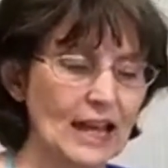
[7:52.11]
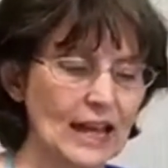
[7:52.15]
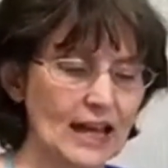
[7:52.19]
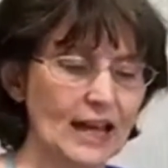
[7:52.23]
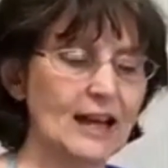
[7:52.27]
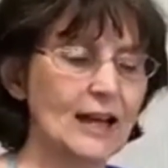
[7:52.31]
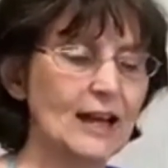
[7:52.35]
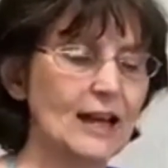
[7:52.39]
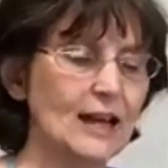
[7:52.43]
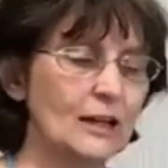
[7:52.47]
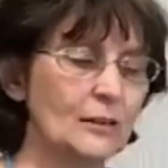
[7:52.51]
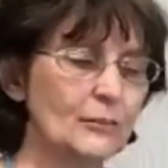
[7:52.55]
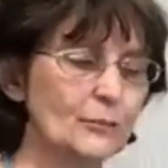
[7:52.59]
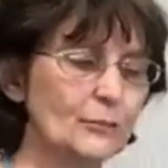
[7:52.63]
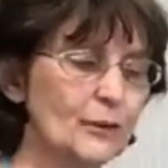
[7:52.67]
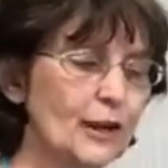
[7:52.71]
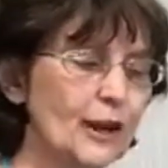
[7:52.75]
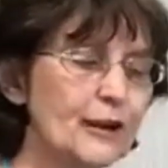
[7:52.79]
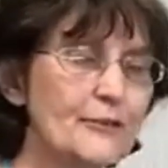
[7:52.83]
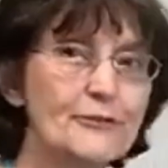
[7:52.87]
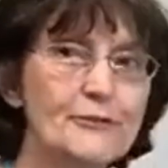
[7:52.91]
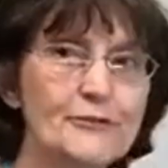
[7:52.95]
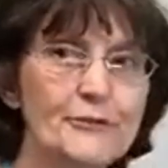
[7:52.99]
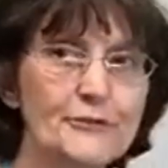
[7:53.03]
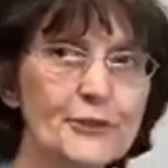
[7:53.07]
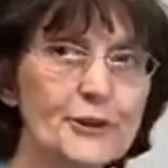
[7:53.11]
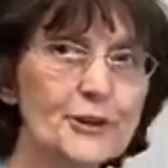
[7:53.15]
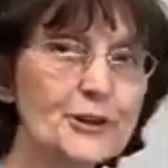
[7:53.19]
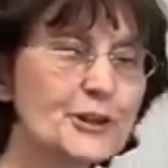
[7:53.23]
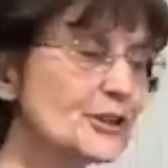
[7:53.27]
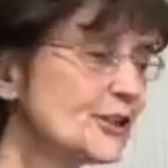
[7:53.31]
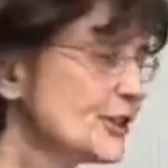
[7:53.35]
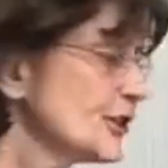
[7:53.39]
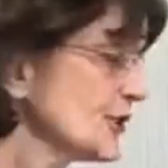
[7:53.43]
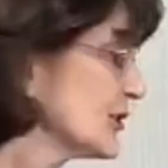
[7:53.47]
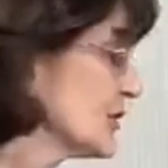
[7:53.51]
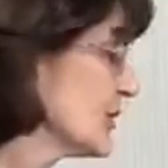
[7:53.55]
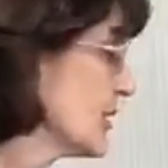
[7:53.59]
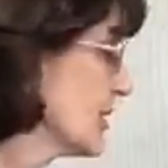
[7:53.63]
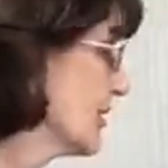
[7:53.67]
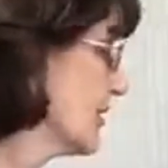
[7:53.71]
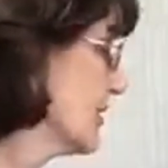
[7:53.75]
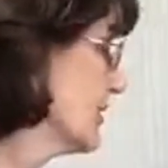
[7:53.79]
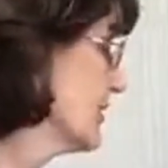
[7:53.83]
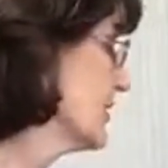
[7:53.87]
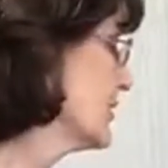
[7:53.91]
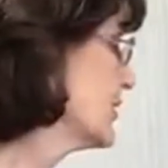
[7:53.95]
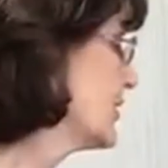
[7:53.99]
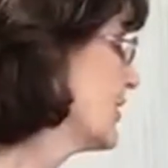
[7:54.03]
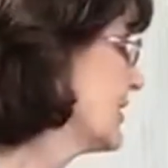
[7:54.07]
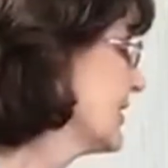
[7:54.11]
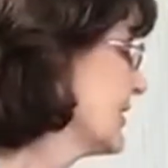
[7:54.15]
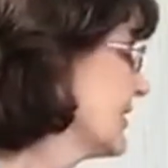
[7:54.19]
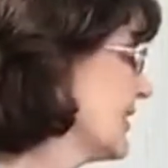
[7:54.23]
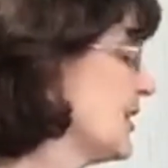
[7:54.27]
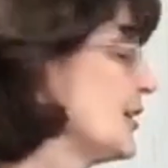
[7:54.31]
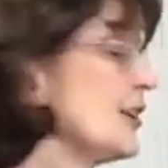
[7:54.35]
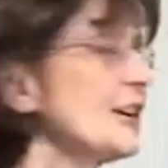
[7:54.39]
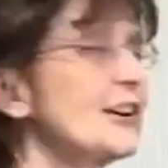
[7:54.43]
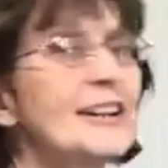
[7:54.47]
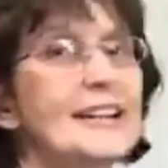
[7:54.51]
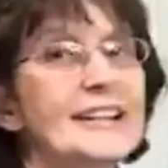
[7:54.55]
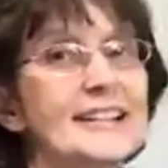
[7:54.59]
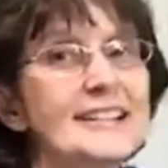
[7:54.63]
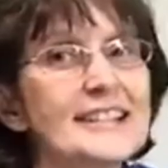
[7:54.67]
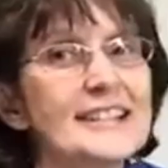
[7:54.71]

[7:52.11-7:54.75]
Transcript: When I first started carrying